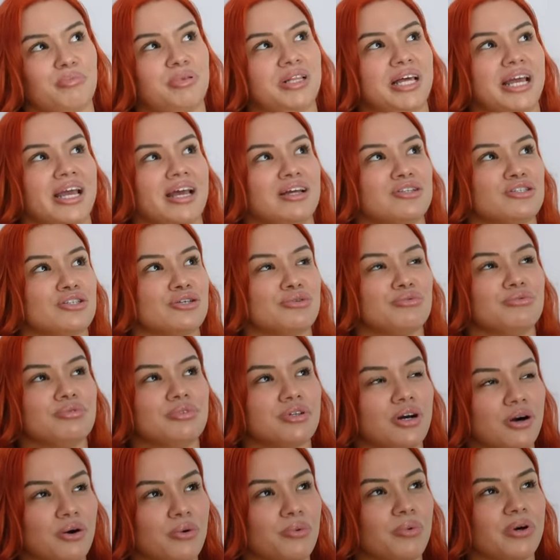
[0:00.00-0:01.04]
plans, you
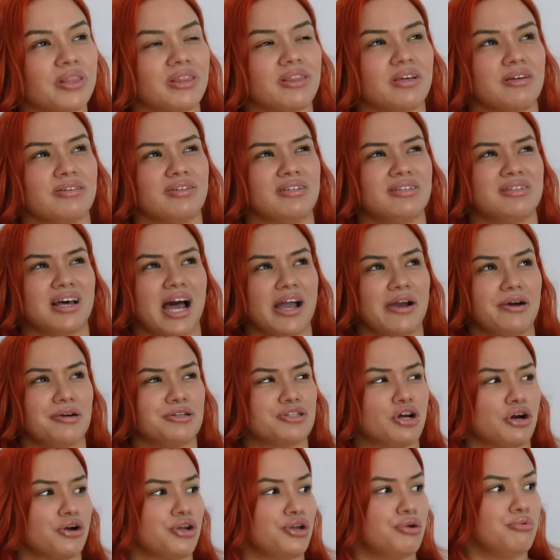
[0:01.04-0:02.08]
know what their
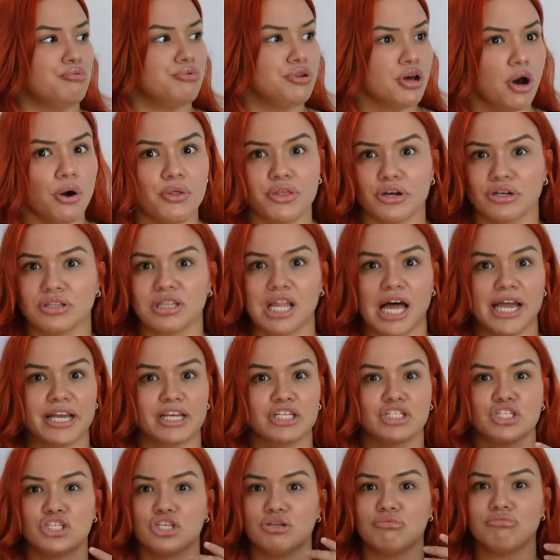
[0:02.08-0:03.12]
desires are, you know their
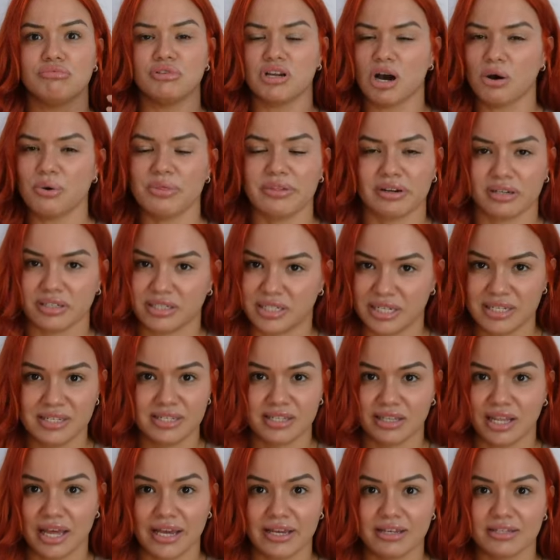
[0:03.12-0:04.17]
likes, you know their
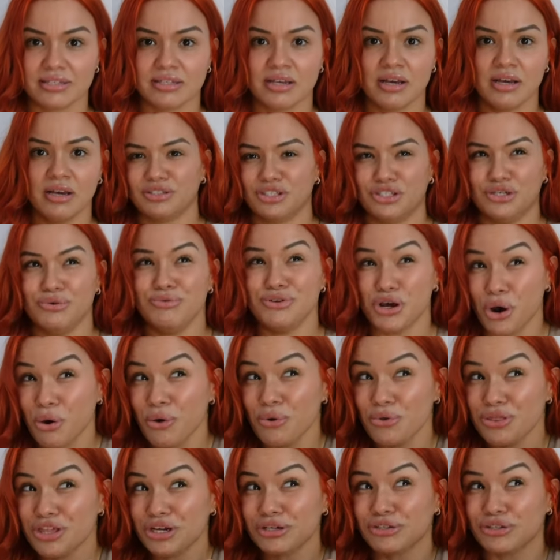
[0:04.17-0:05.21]
dislikes, you
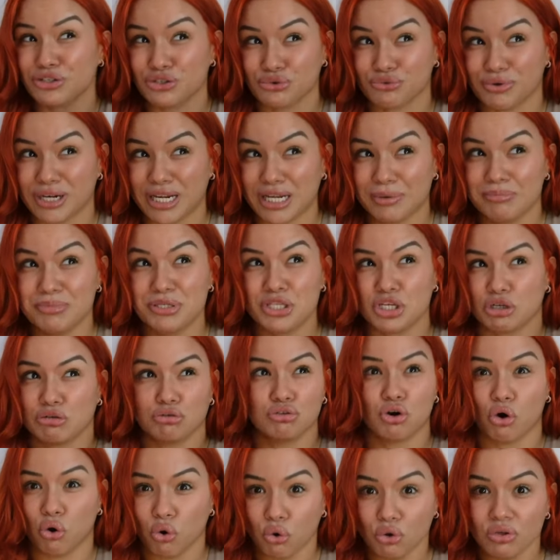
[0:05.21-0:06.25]
know their dreams, their
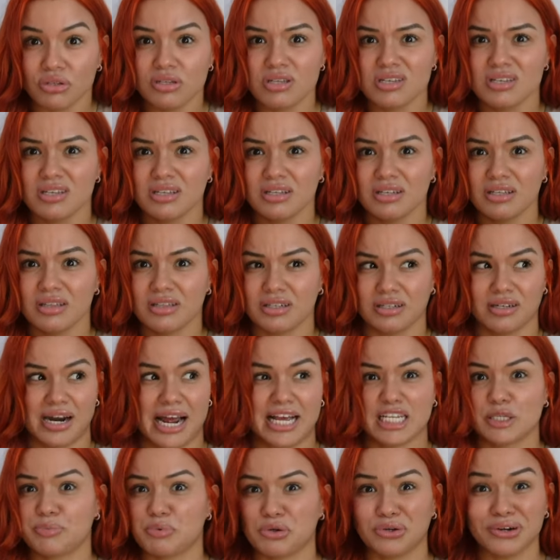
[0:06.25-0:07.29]
goals, their
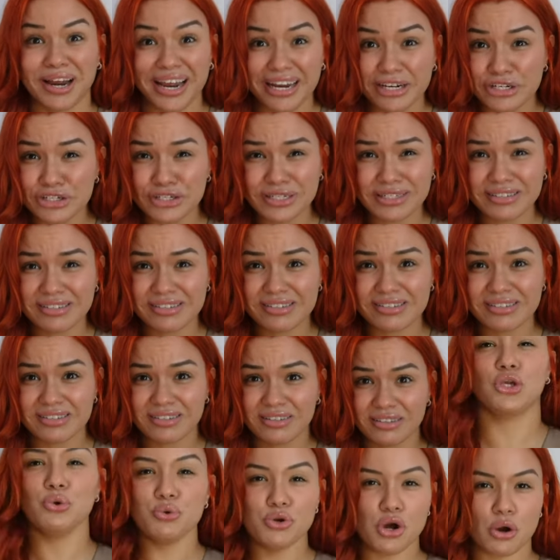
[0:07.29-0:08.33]
aspirations.
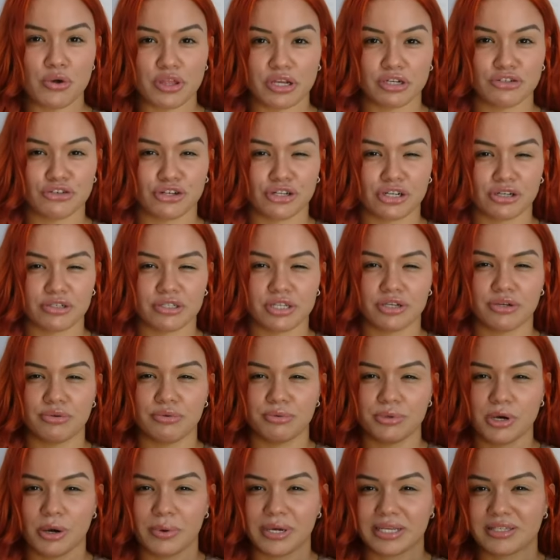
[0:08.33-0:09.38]
You know their triggers and you
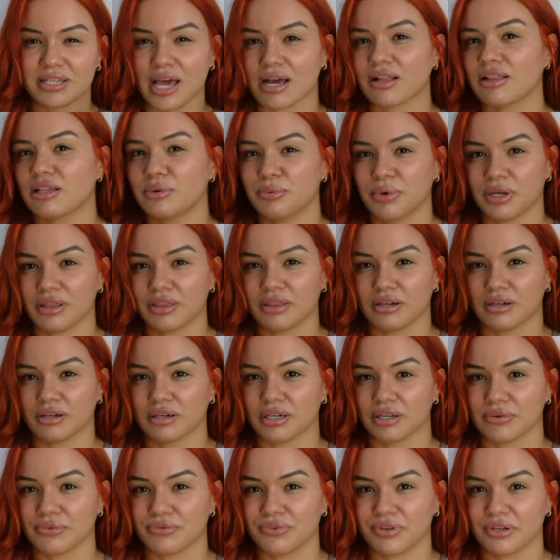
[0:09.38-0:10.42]
know exactly what they're
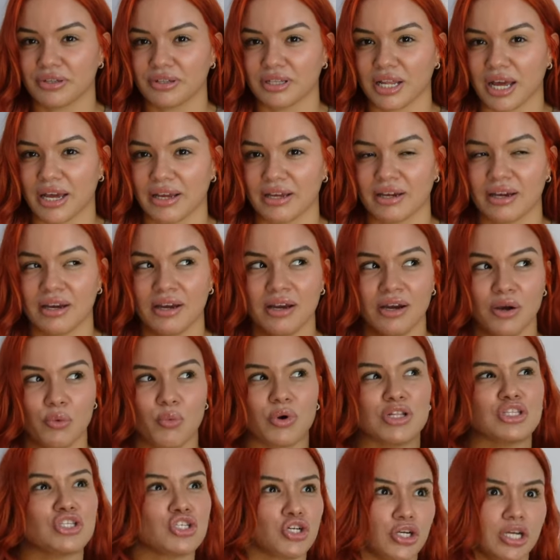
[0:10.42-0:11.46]
gonna feel like
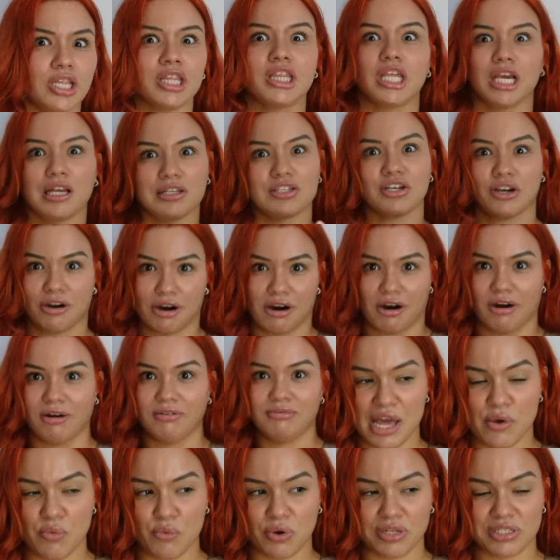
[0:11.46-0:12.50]
when certain things occur.
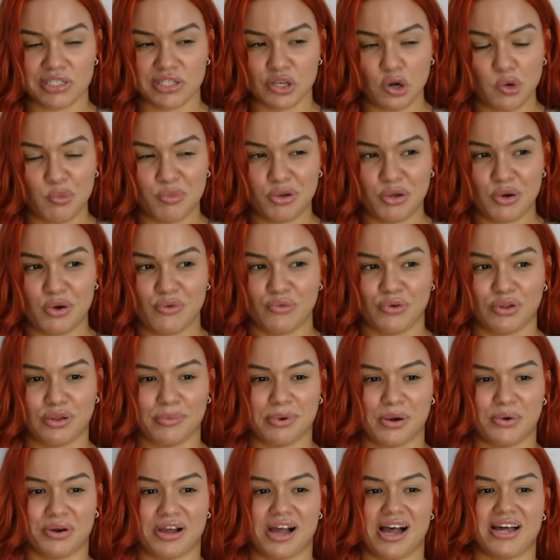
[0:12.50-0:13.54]
And what's so beautiful
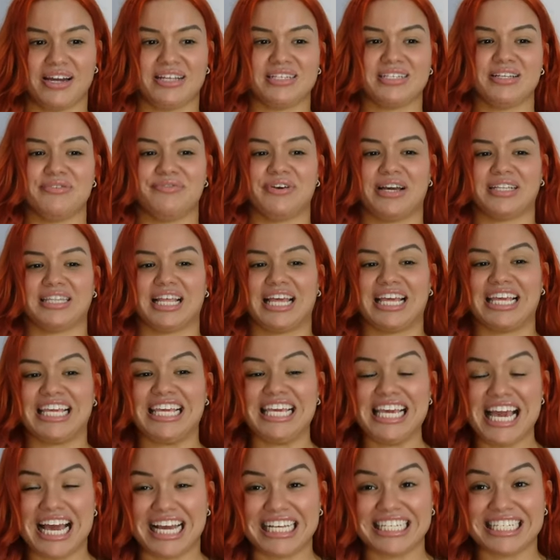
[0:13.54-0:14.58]
about God is the fact that
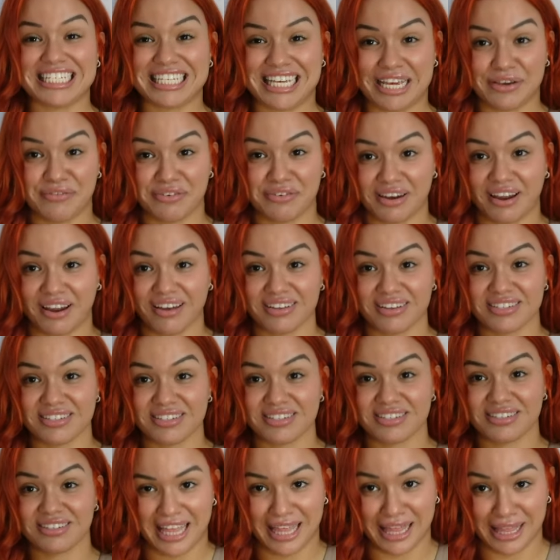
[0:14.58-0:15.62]
He has given
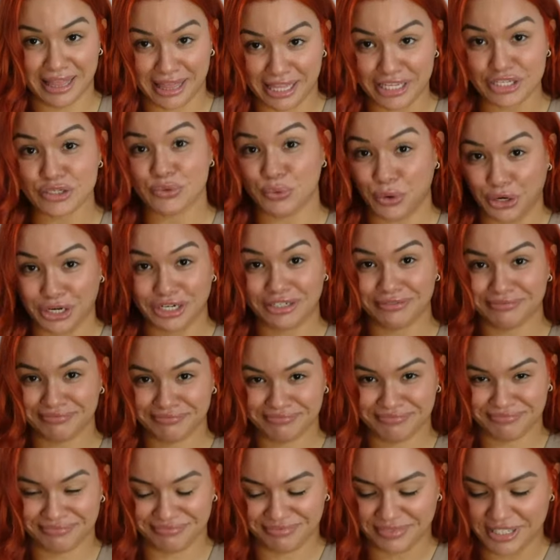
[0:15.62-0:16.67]
us this word
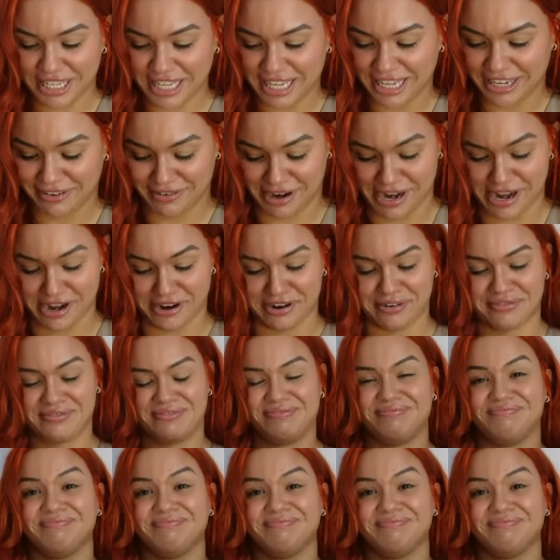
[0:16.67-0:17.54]
right here.